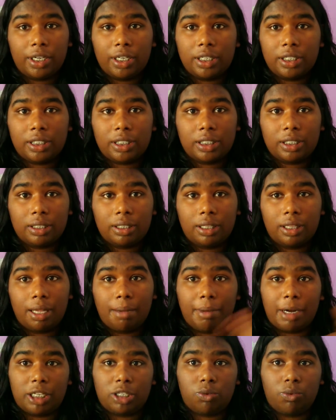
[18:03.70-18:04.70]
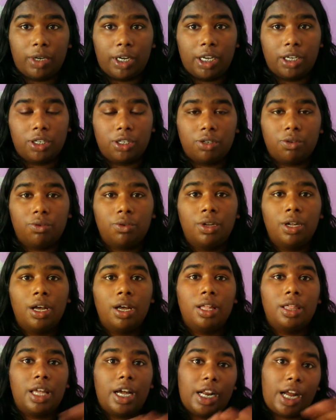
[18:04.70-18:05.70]
is the best we can do.
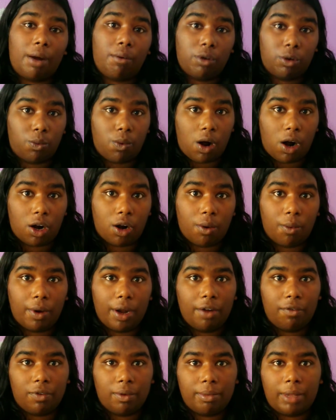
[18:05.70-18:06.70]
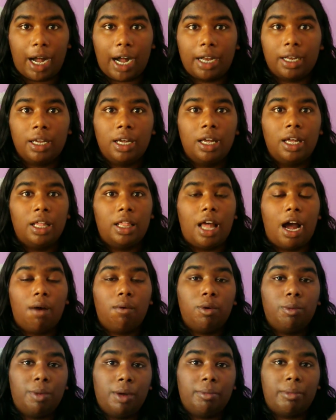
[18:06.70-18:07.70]
Then I would walk away from that. That
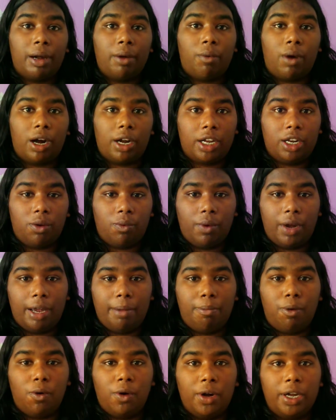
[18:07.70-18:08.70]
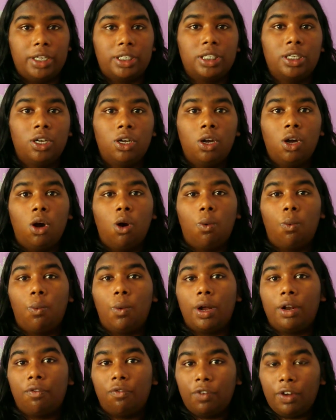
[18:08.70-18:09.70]
would be my walking away point.
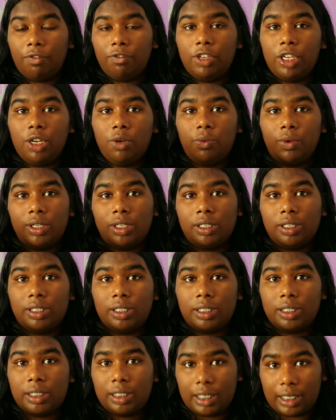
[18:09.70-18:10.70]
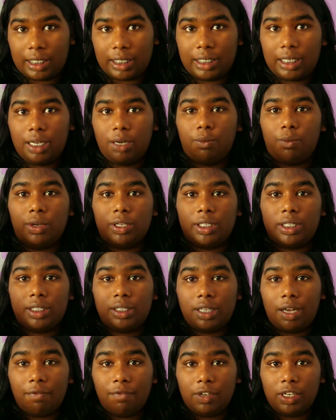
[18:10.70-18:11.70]
$150, $160, and
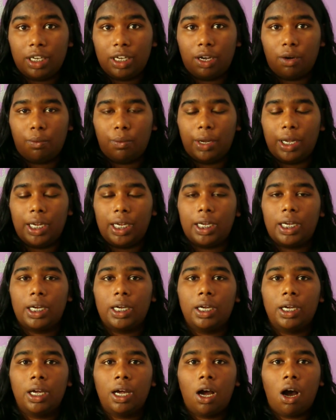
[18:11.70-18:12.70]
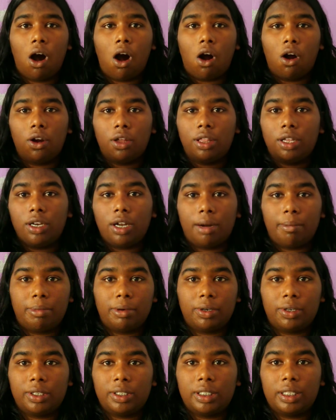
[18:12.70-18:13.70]
$170 a week are the
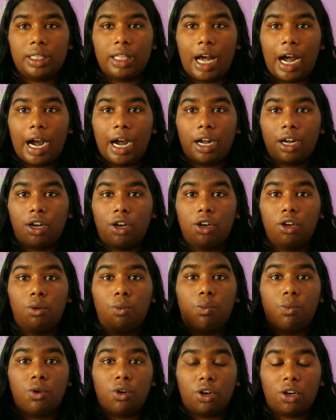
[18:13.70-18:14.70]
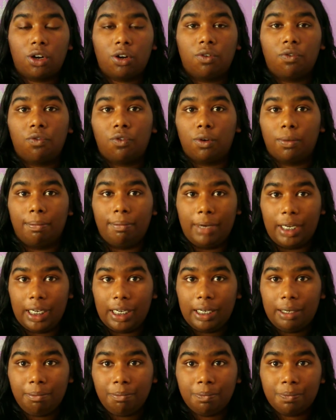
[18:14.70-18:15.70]
numbers that could work for
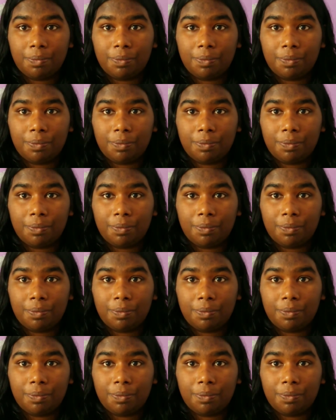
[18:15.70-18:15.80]
me